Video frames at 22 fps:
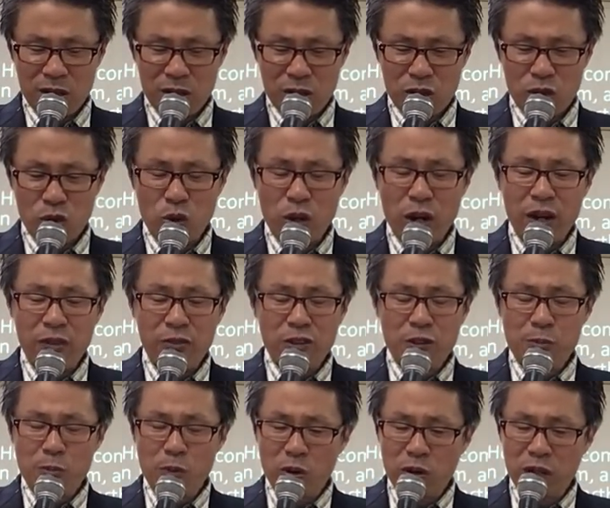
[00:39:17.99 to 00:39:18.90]
So
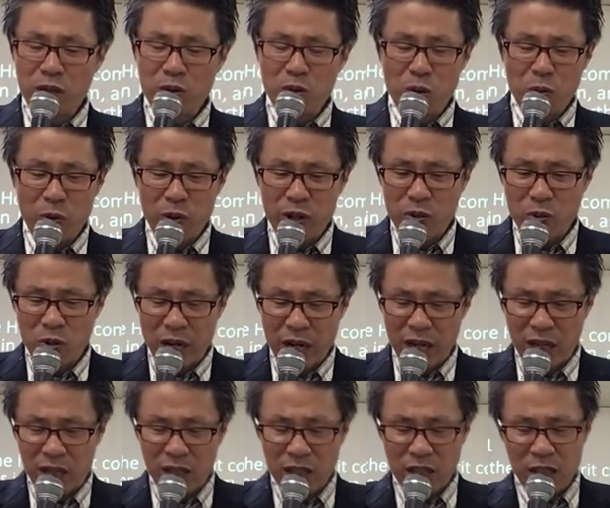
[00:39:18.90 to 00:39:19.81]
every morning when we
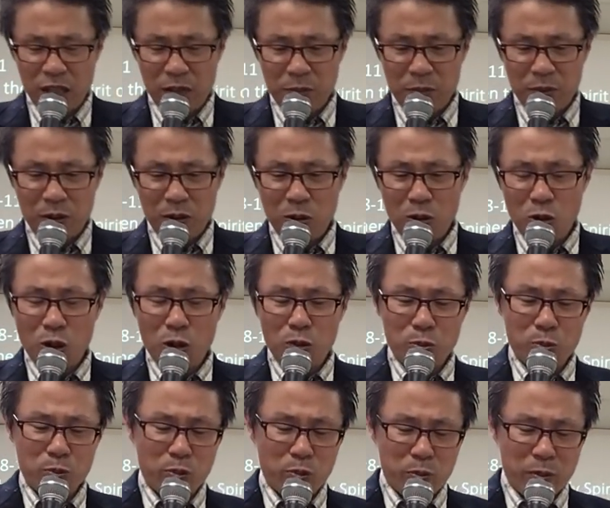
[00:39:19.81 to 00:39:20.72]
wake up,
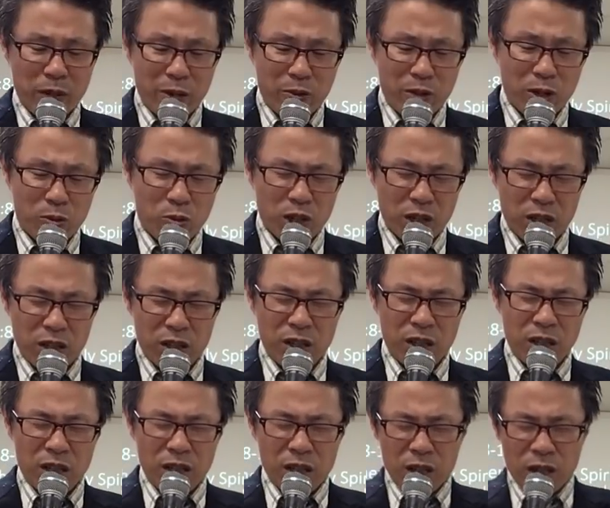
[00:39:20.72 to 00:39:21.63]
Lord, may we want to
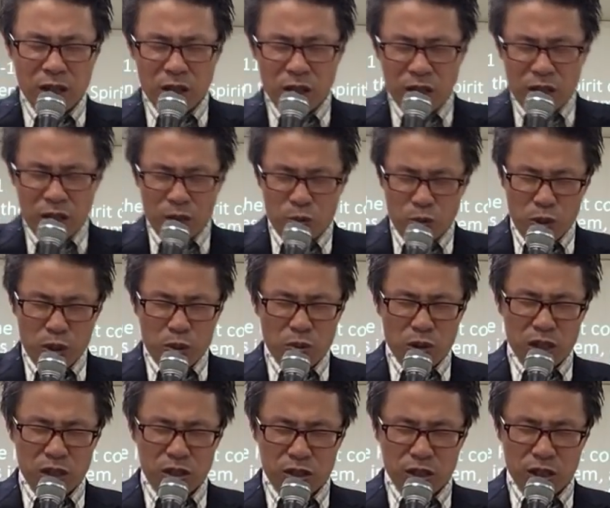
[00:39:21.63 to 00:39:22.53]
we
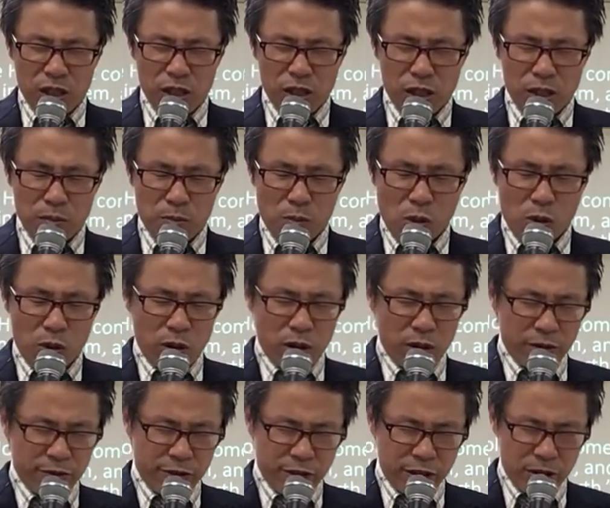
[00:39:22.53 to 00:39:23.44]
want to learn more
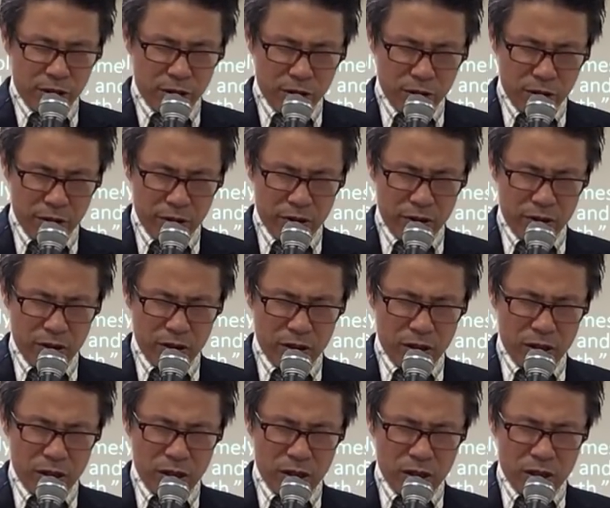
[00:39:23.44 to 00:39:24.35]
of you.
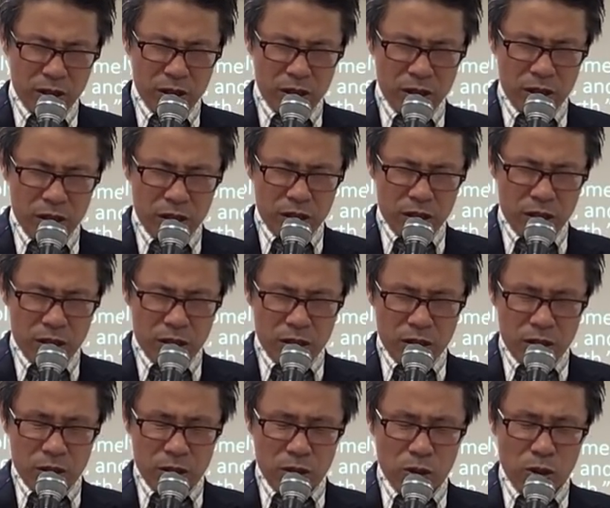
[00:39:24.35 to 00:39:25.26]

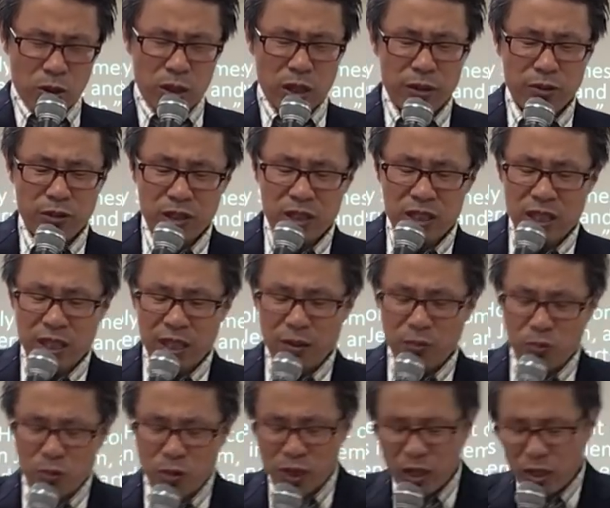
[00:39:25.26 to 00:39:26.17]
Lord, every
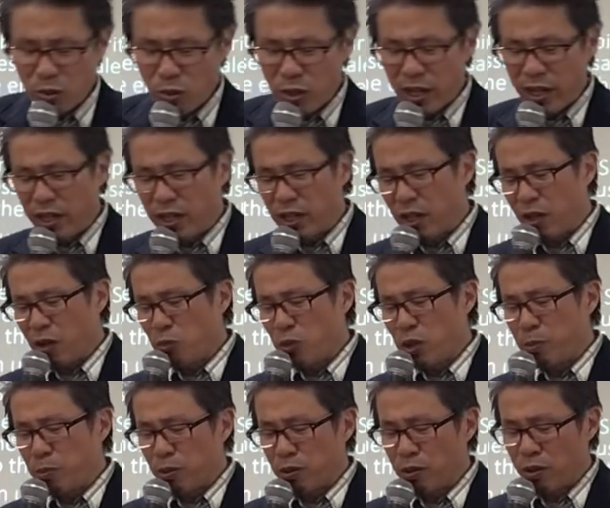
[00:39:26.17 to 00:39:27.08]
time we wake up,
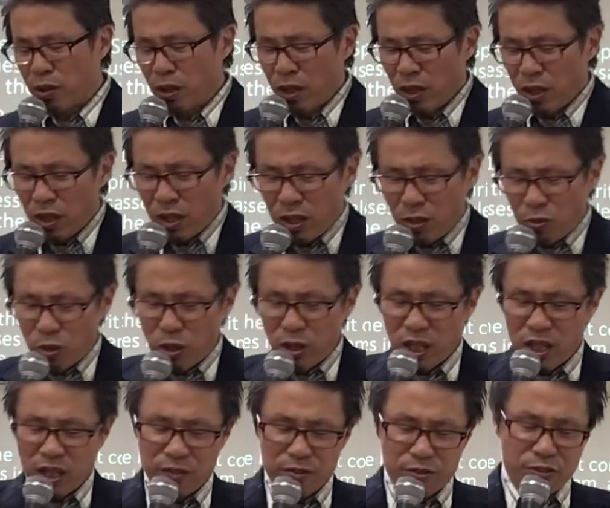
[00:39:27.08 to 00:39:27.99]
we,
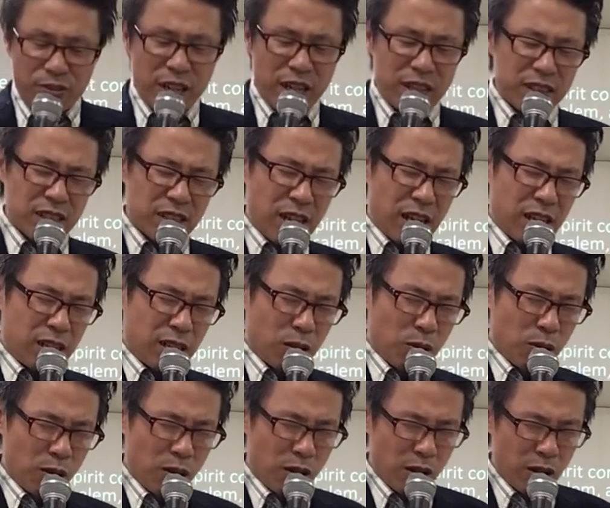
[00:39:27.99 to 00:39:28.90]
we confess that,
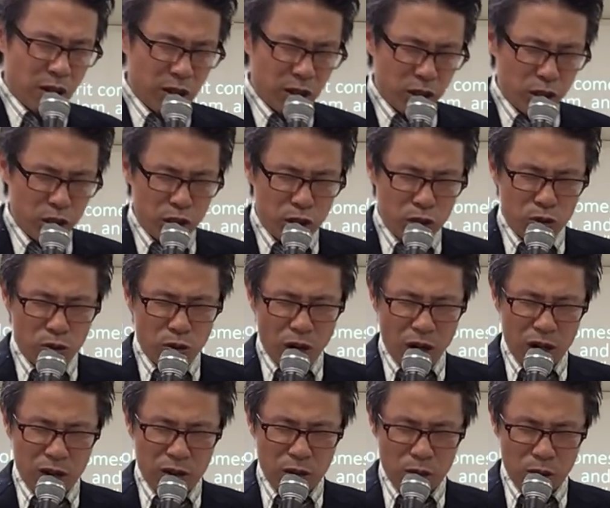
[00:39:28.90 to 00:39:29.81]
Lord, you
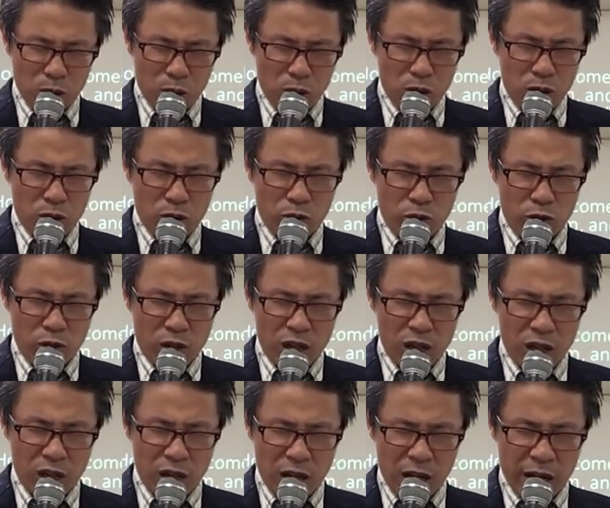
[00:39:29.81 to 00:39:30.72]
are the Lord over
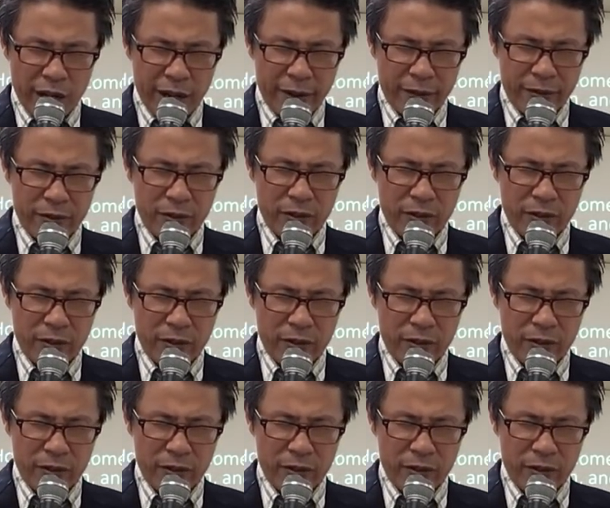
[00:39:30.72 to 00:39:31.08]
our life.